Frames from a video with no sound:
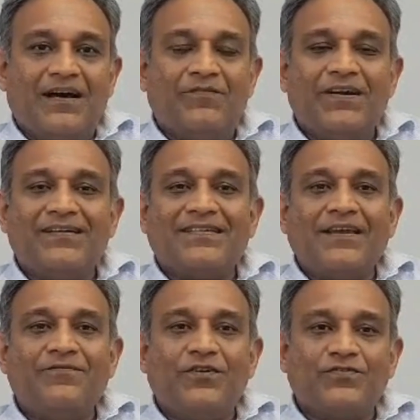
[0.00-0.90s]
Our
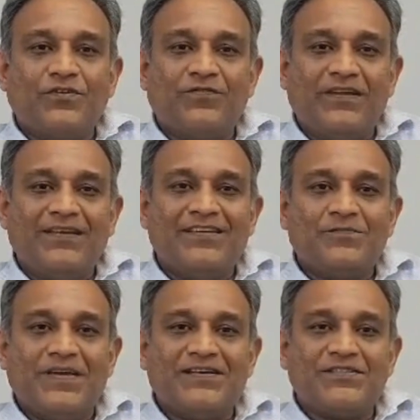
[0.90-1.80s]
design philosophy
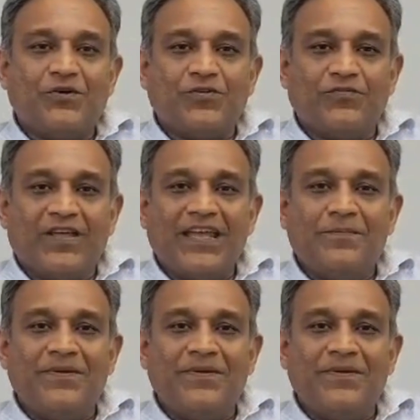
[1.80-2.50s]
is based out of A,